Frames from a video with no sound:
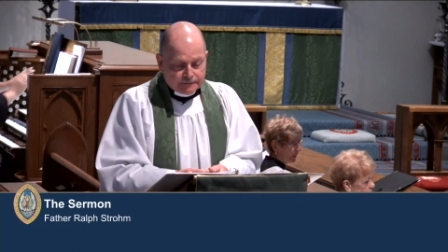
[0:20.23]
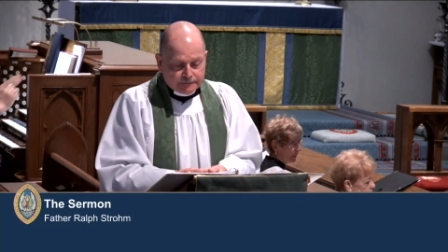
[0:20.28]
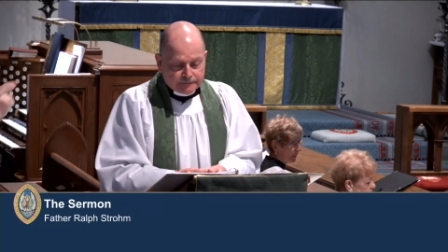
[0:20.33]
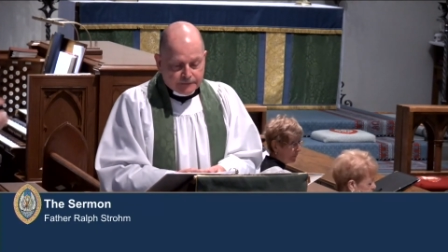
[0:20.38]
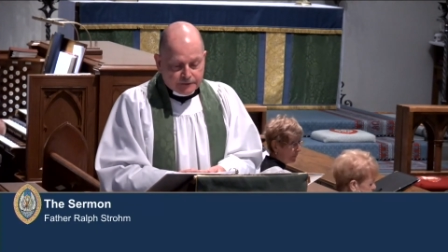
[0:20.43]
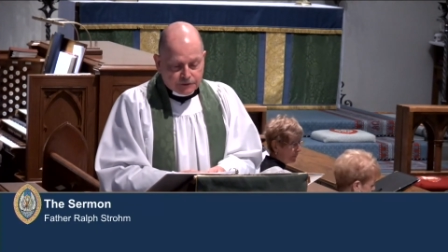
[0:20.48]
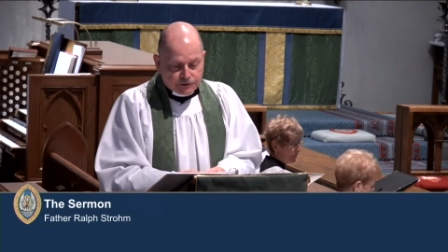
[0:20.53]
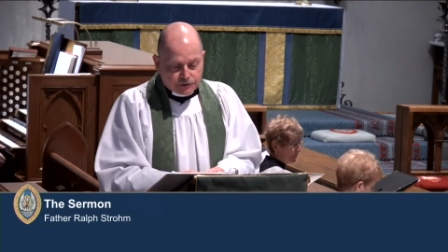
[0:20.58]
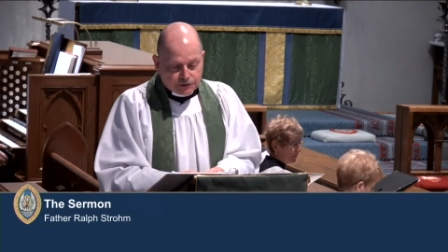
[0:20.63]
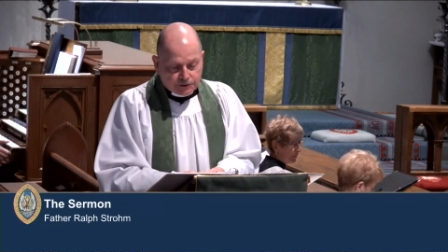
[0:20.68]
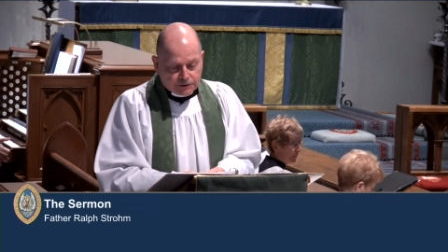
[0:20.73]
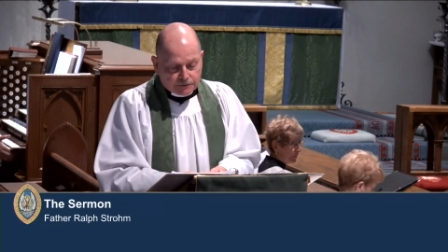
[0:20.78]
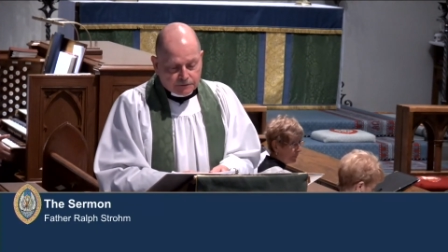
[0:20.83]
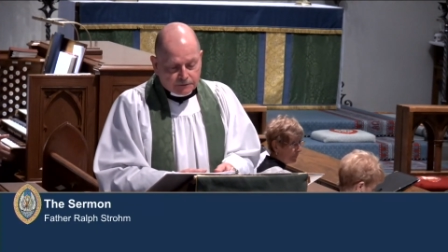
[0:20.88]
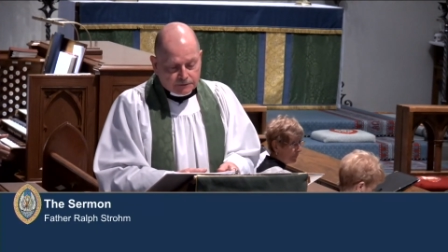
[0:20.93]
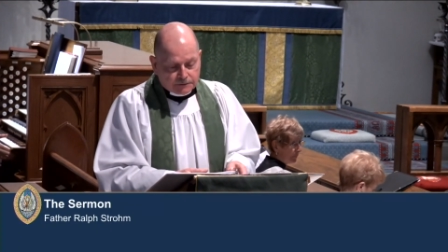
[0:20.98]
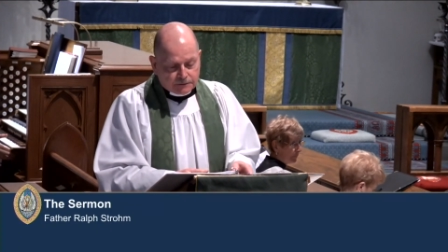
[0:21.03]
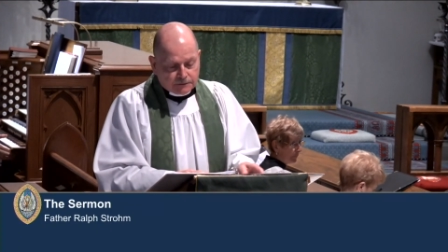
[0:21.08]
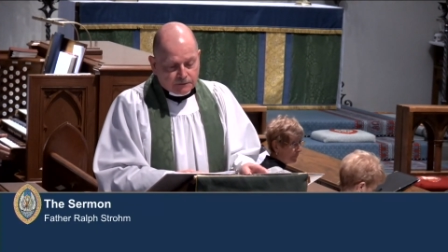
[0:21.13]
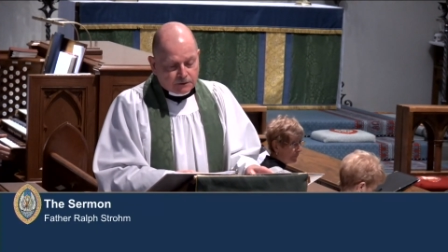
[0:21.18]
This
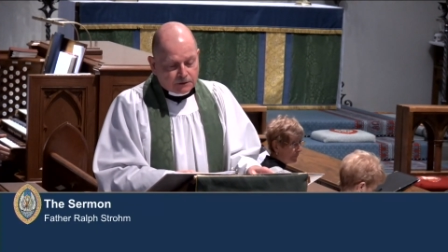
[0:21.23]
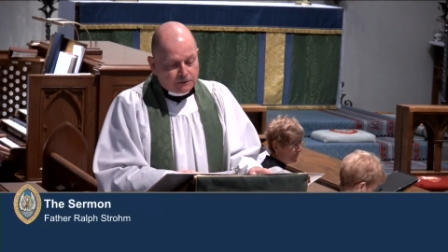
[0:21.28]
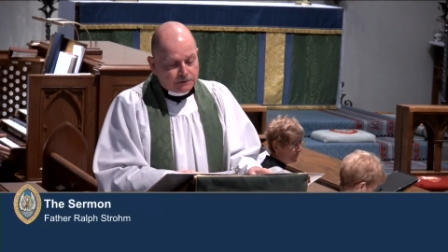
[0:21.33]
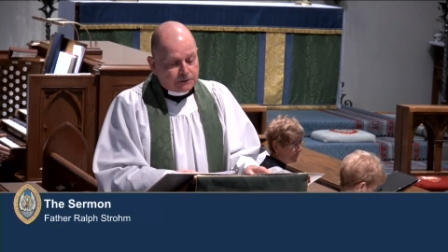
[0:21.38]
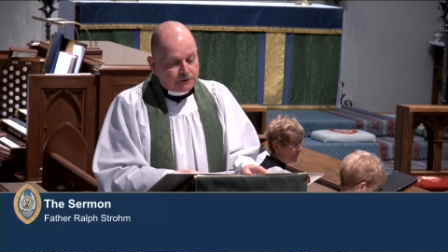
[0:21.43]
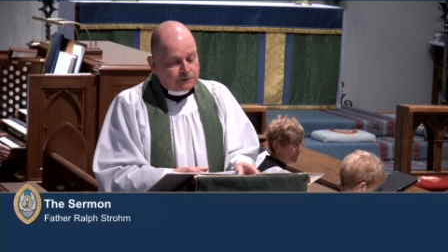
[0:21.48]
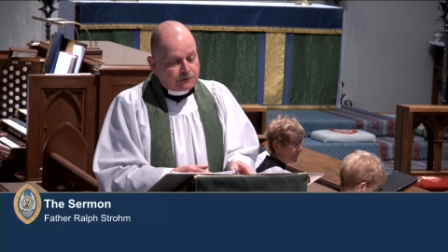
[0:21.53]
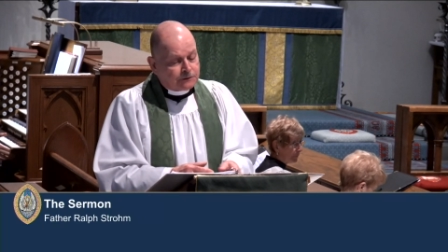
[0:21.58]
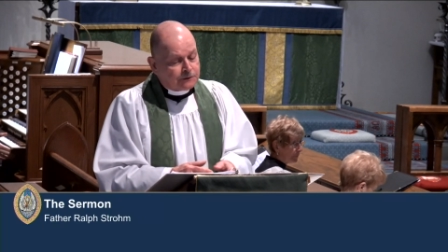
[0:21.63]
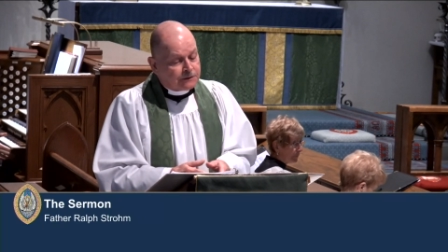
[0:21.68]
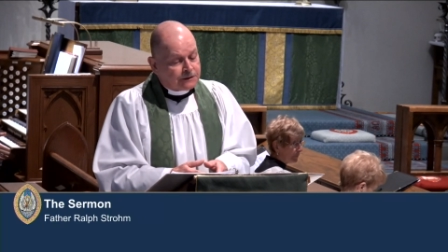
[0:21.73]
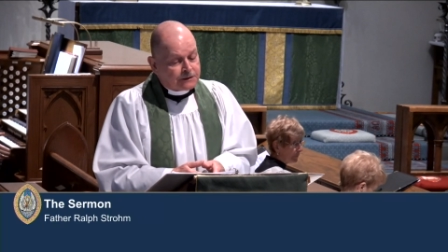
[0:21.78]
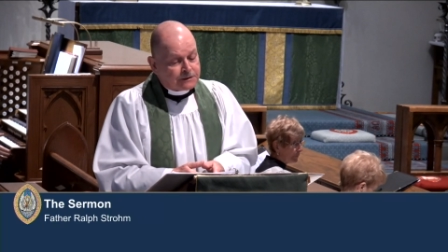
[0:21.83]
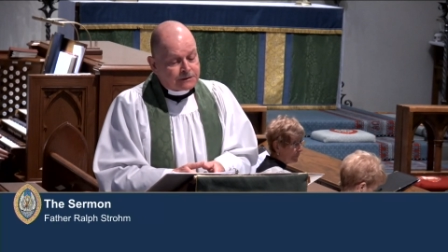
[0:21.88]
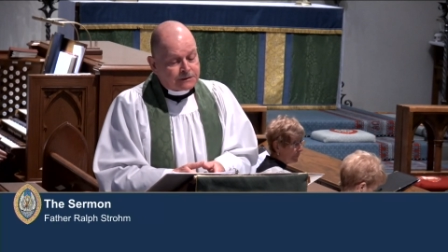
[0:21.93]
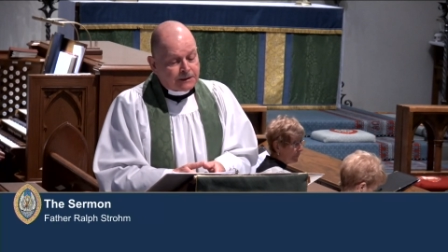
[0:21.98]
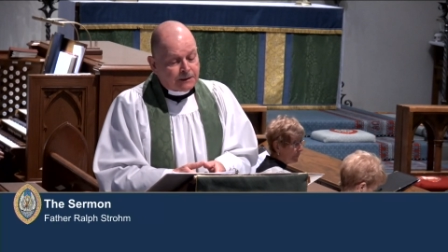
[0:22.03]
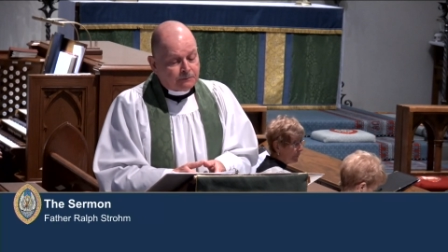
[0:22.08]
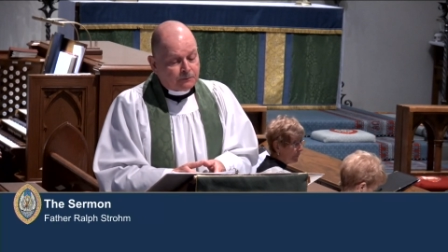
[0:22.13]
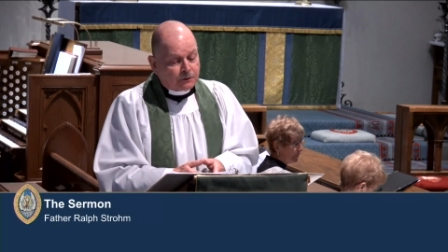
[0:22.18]
year, clear to
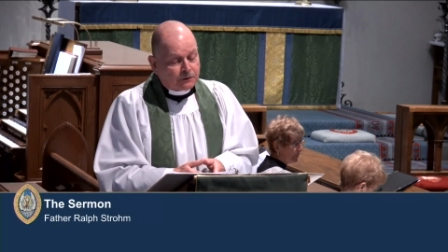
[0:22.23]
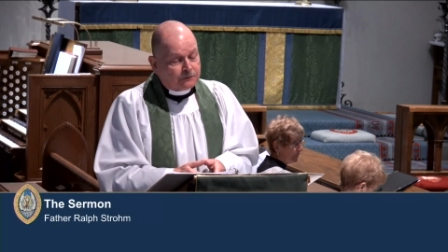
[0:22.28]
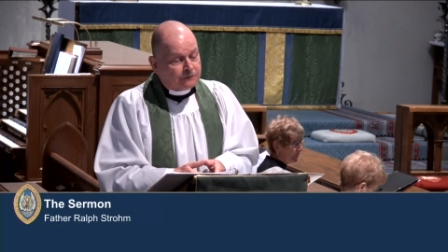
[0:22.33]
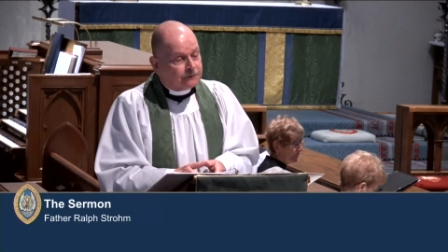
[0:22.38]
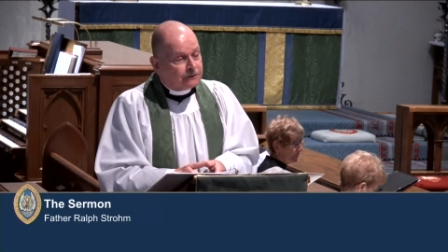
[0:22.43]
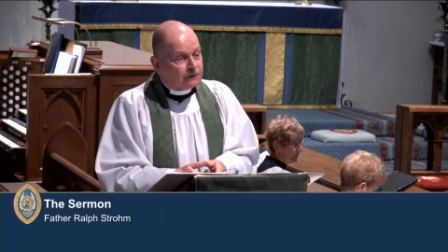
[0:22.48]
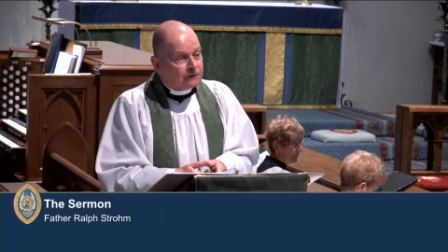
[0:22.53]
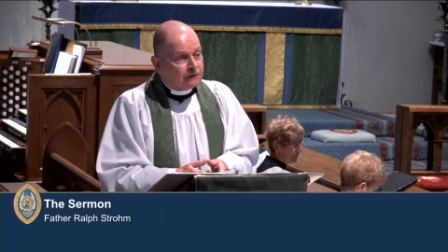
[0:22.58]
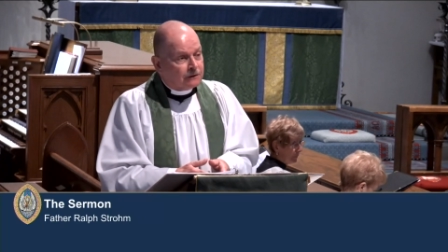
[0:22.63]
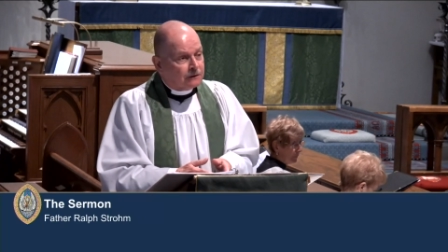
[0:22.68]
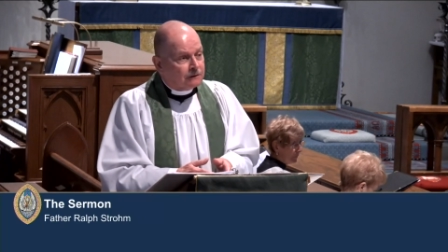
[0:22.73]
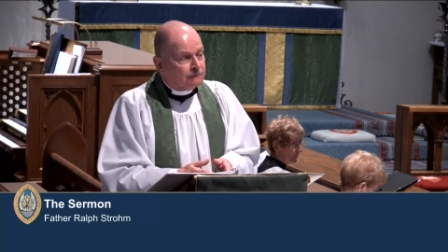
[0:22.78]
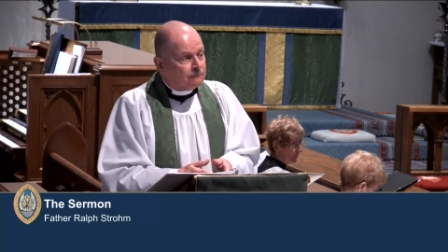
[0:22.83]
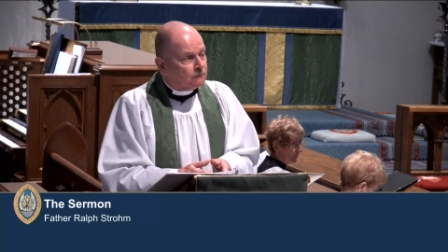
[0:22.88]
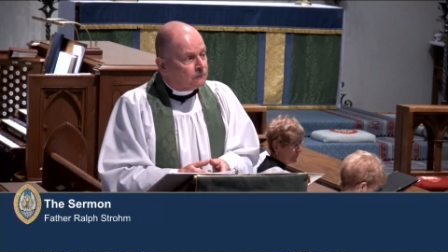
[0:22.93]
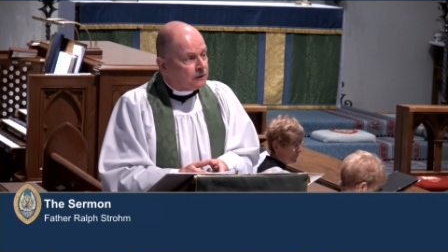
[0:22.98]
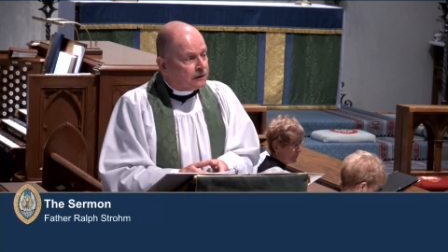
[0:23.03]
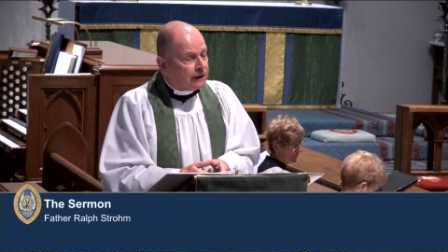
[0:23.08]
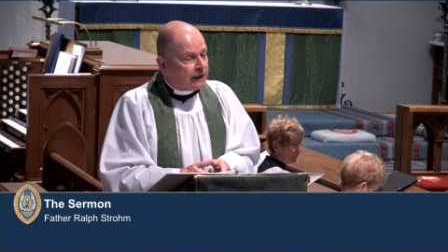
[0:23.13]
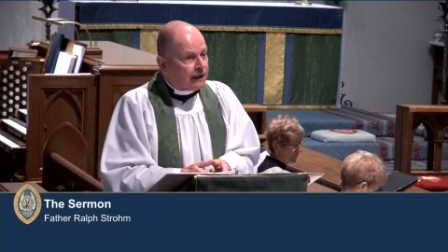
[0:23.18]
December
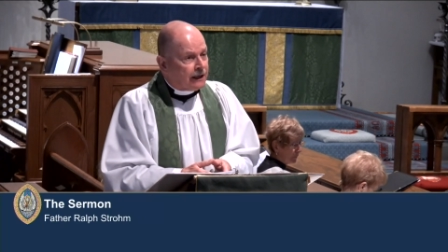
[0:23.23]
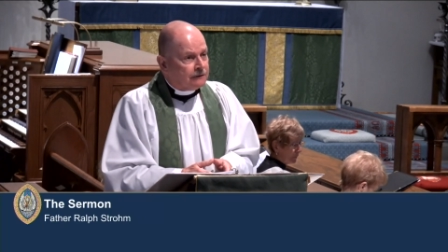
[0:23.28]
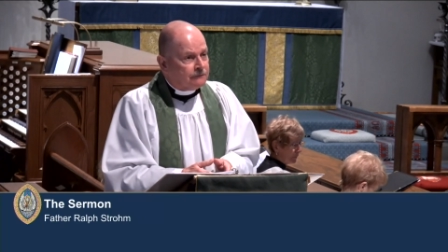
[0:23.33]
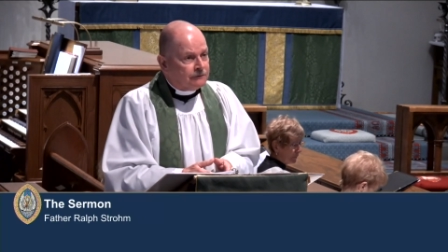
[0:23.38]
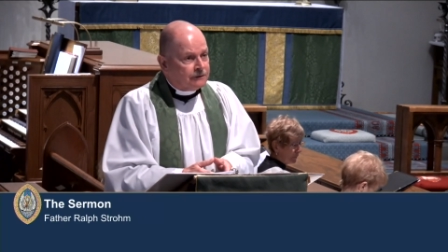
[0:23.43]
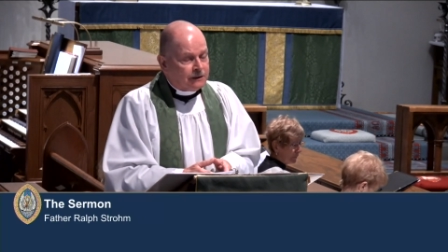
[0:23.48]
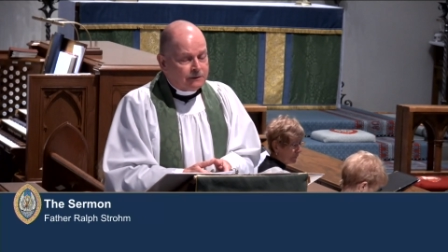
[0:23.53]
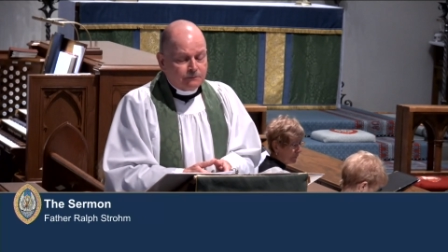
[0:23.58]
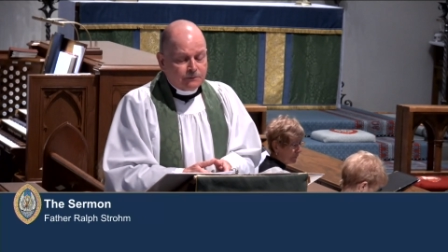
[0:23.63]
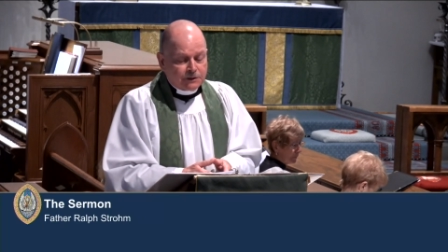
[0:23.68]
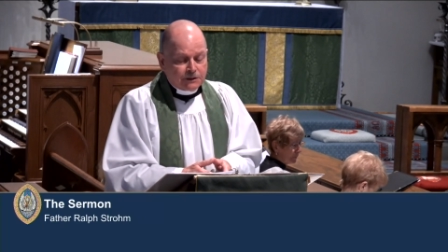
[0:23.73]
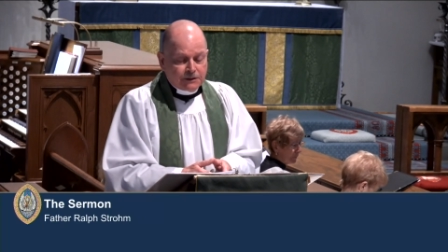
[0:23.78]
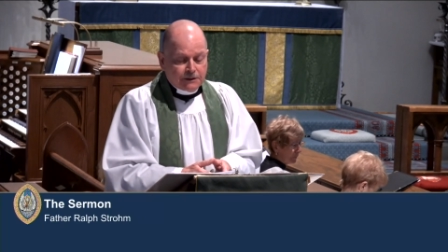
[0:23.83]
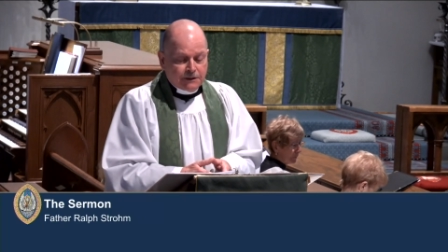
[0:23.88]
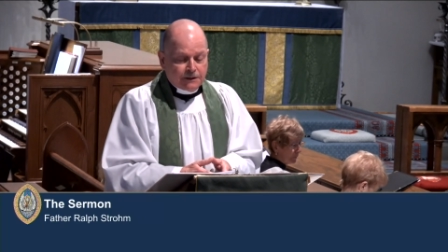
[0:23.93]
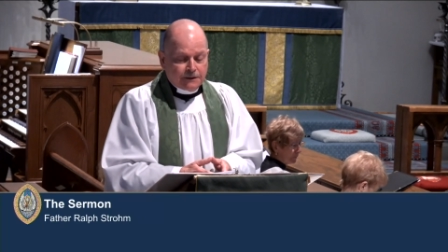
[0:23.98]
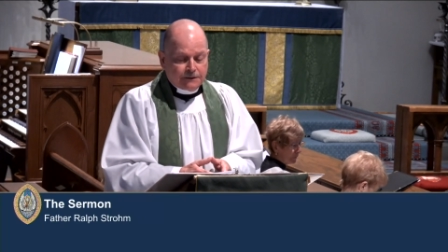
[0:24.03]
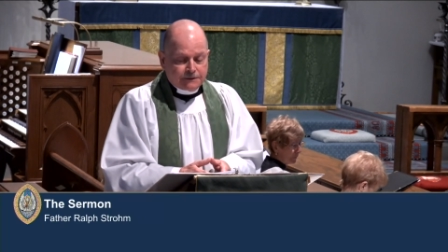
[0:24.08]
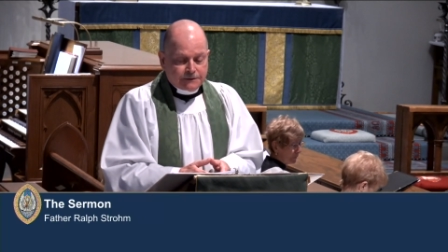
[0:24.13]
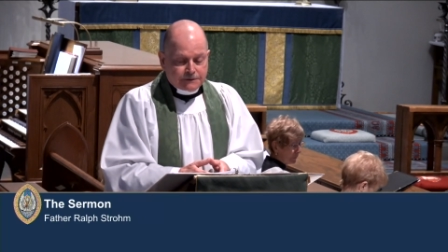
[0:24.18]
3rd when Advent
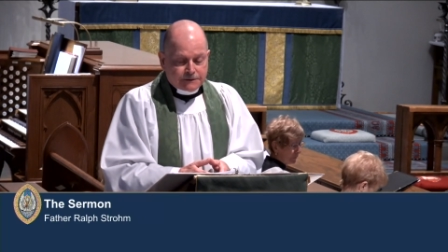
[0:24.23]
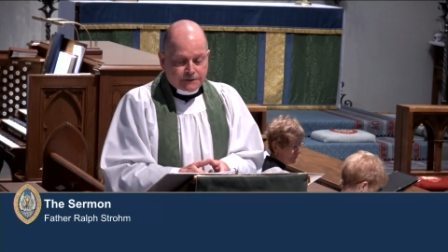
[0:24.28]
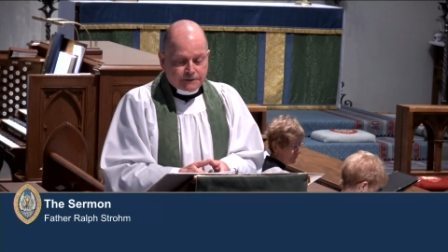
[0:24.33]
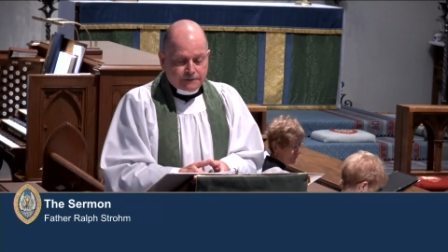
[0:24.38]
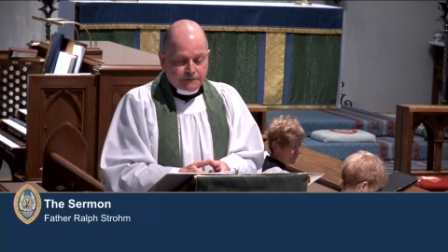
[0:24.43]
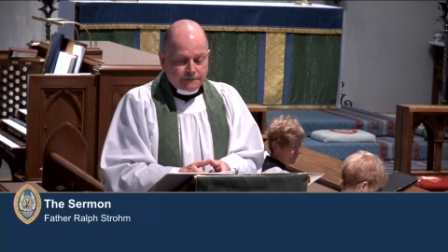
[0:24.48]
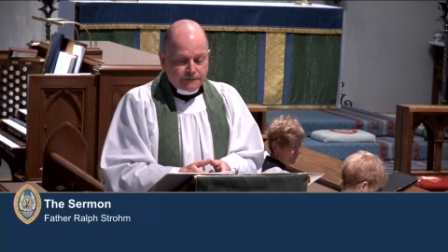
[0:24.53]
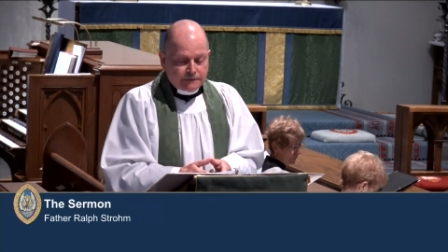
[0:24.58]
begins.